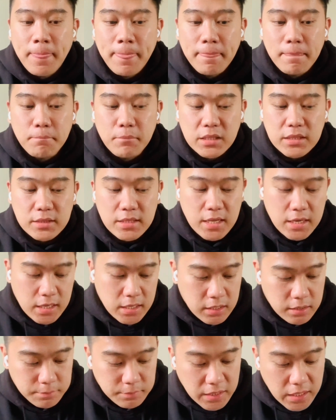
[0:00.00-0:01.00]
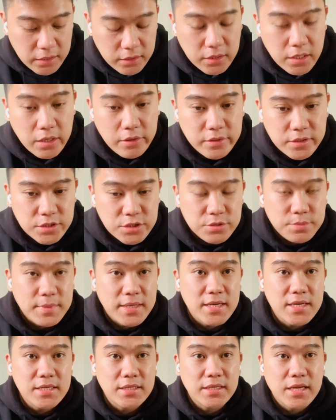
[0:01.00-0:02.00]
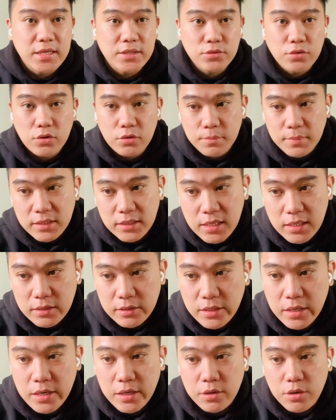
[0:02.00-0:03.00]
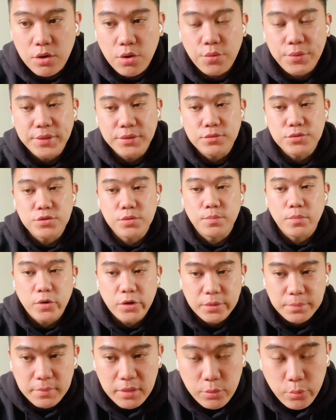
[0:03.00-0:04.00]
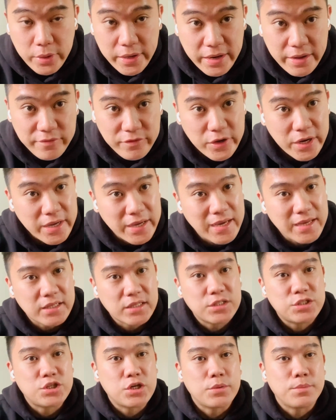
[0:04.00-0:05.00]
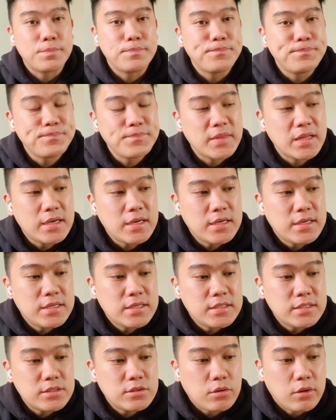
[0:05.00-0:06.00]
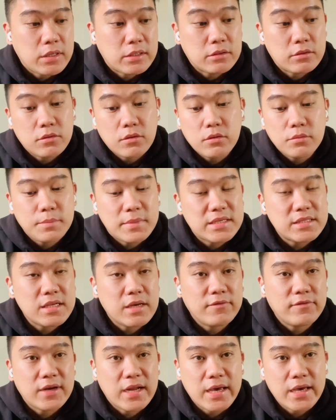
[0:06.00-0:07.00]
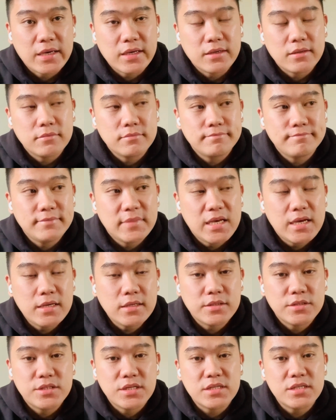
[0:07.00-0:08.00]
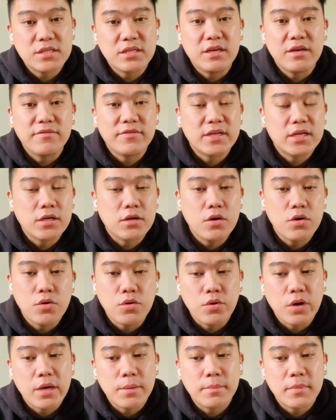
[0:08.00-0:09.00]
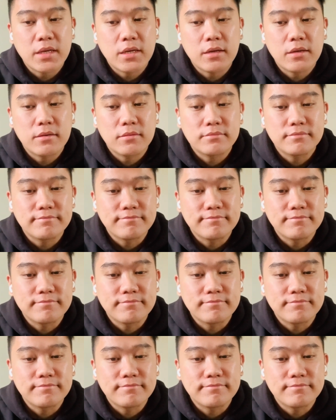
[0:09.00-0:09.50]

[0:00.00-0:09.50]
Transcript: But then they encouraged me. They told me that they're going to support me whenever I get the job. So I told myself, like, yeah, just give it a go. I mean,